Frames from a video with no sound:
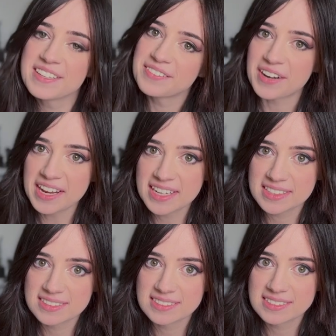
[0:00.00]
Right?
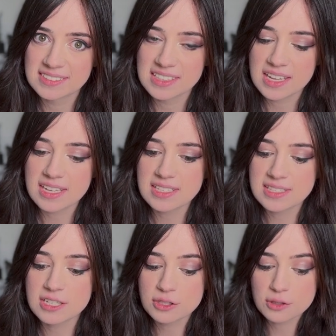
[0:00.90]
He's
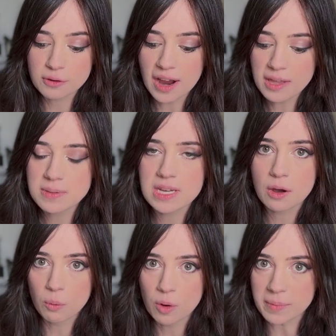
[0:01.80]
describing
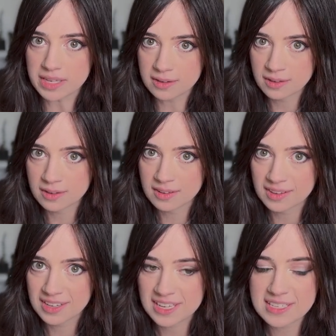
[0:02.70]
a woman.
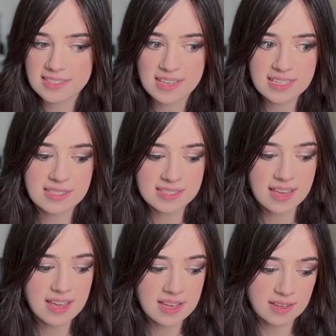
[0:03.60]
He's
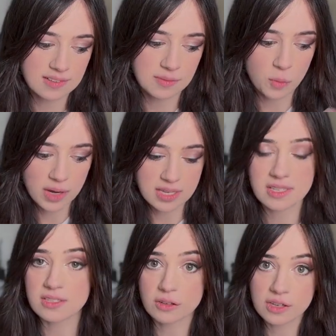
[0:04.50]
saying what
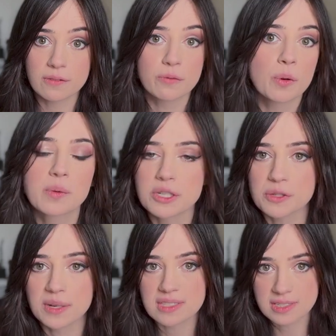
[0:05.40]
he's looking forward
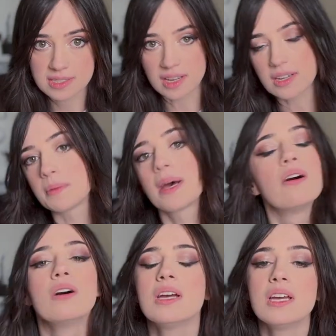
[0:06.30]
to, what he's excited
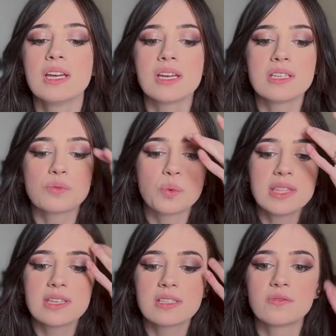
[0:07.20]
about, is
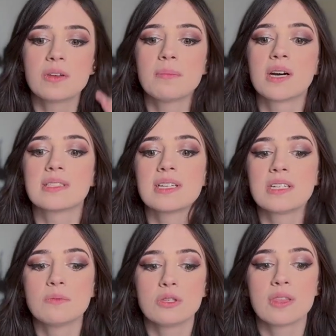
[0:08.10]
when these Fembots get
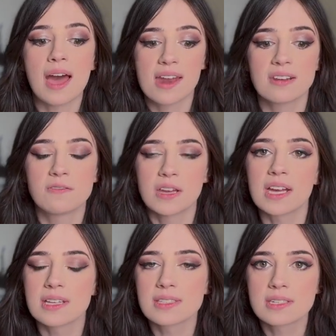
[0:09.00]
to be that
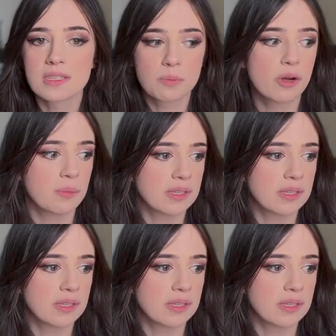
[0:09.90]
advanced to the point